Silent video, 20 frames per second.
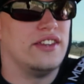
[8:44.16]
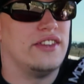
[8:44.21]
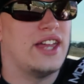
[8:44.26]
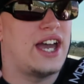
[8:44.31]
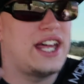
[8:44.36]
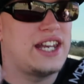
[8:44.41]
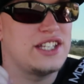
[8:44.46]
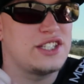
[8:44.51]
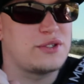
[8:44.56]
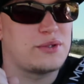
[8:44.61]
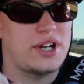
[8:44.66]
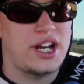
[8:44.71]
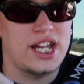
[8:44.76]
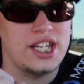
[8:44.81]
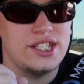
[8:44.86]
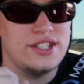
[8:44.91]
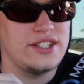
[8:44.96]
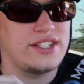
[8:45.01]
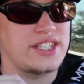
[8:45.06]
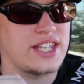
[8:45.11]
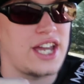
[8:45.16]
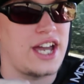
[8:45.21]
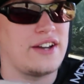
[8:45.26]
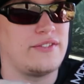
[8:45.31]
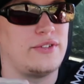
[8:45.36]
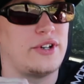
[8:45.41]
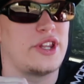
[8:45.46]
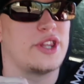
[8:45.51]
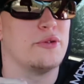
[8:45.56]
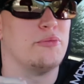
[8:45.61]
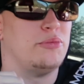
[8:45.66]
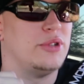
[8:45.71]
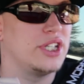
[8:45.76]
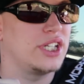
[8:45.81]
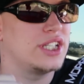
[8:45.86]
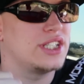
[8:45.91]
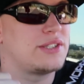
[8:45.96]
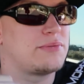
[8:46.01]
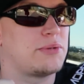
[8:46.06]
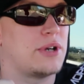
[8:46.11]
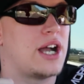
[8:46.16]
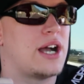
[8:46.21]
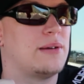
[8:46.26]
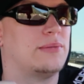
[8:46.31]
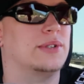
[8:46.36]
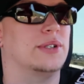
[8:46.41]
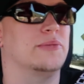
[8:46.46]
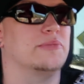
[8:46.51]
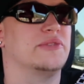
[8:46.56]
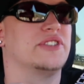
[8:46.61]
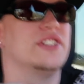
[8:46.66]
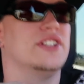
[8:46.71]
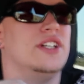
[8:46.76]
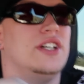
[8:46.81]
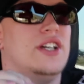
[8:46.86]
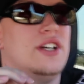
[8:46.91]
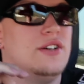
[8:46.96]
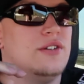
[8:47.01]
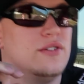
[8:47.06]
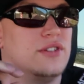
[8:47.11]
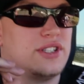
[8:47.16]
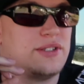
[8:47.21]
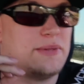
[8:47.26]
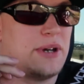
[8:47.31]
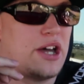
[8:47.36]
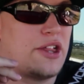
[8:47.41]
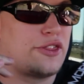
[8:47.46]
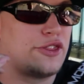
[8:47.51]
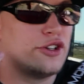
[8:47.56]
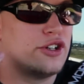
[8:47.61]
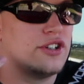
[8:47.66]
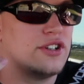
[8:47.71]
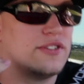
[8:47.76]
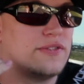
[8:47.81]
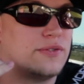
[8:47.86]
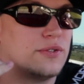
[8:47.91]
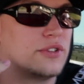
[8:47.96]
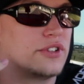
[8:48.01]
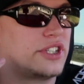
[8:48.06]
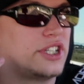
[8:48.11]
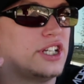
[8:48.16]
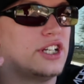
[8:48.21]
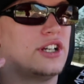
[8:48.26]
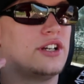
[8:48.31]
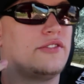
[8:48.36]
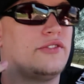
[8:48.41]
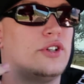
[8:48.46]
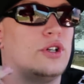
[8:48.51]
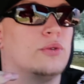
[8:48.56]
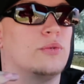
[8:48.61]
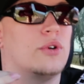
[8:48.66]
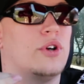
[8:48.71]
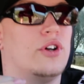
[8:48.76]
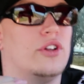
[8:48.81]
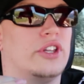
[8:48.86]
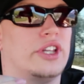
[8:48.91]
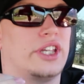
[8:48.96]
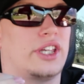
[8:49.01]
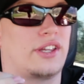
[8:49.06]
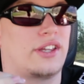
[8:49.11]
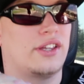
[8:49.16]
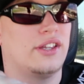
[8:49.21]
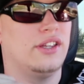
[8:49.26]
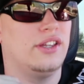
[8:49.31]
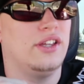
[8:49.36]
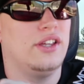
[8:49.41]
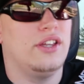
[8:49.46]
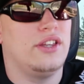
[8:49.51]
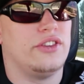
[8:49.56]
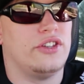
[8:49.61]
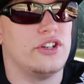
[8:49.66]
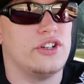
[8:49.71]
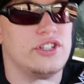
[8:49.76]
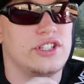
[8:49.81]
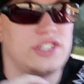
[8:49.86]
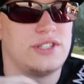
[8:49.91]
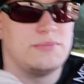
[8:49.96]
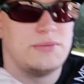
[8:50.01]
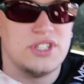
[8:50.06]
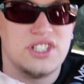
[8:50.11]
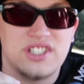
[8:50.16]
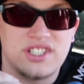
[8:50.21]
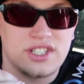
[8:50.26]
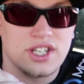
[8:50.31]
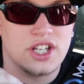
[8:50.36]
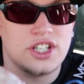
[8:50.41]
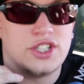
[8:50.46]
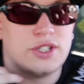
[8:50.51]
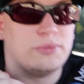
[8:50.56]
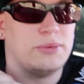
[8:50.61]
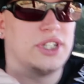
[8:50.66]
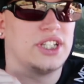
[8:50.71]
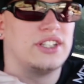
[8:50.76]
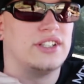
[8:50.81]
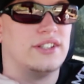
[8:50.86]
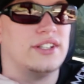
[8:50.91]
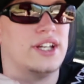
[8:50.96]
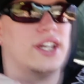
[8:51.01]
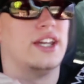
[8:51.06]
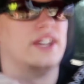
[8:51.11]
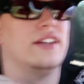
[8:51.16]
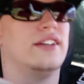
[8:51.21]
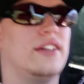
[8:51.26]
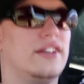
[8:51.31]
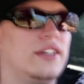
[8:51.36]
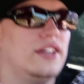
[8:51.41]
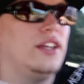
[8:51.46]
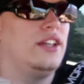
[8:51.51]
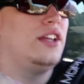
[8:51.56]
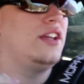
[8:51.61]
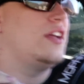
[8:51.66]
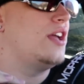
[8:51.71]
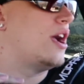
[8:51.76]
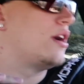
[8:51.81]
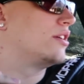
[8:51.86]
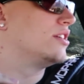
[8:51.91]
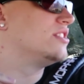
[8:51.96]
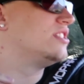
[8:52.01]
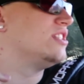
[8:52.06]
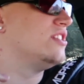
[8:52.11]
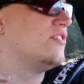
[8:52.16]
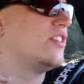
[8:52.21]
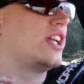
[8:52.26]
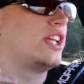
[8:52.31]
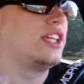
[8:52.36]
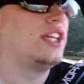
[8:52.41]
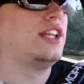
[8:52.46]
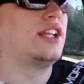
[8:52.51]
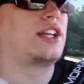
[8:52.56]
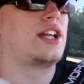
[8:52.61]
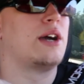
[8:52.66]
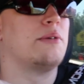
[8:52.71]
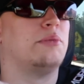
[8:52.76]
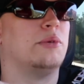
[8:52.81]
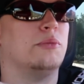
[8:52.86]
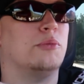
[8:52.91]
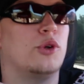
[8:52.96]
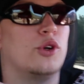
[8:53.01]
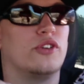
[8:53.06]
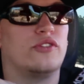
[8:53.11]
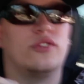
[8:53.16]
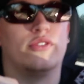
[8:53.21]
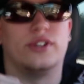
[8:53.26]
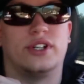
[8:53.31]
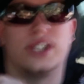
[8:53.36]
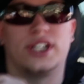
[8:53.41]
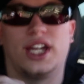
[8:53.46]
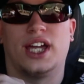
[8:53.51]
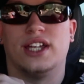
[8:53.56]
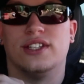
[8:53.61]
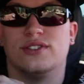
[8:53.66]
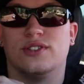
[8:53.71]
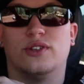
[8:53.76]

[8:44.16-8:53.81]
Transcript: That is where I used to have one of the biggest problems. It was about third or fourth gear. If you're rolling, there used to be such a big delay. I'm gonna see if I can get a couple more for you guys.